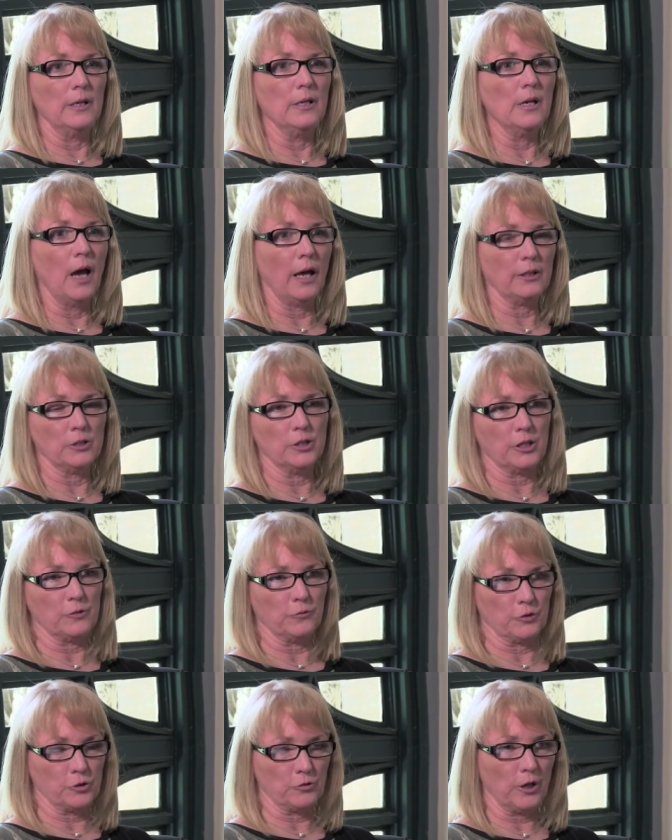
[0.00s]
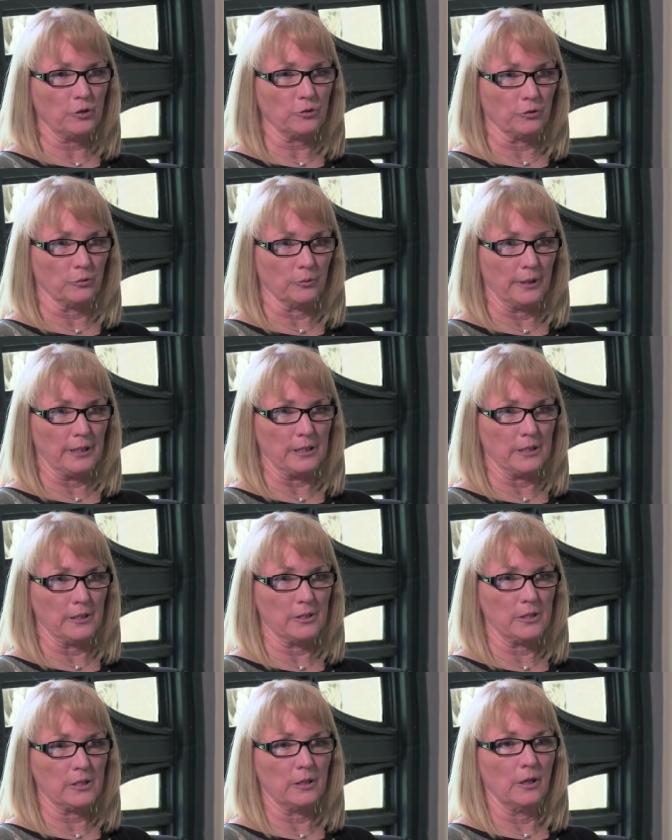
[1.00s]
not just for structural
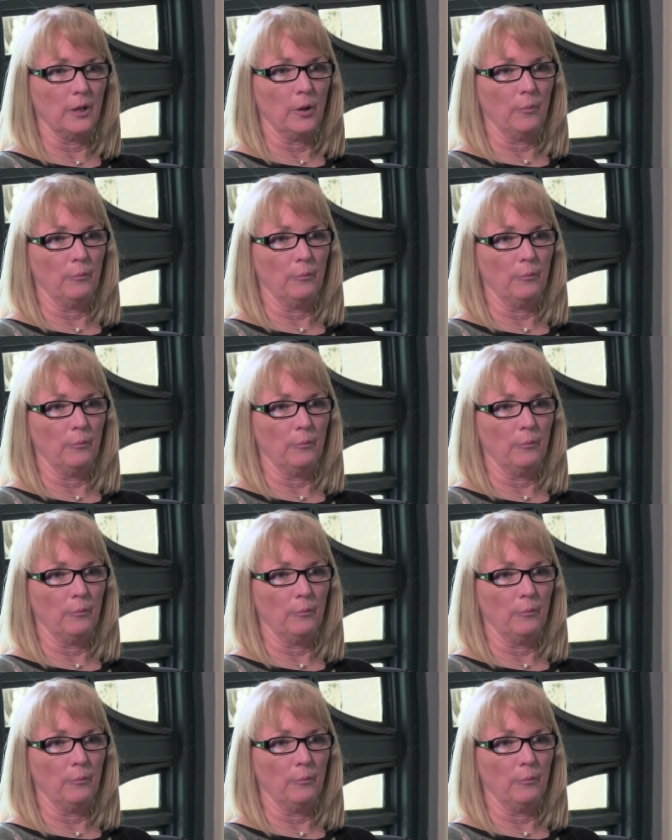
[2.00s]
reasons,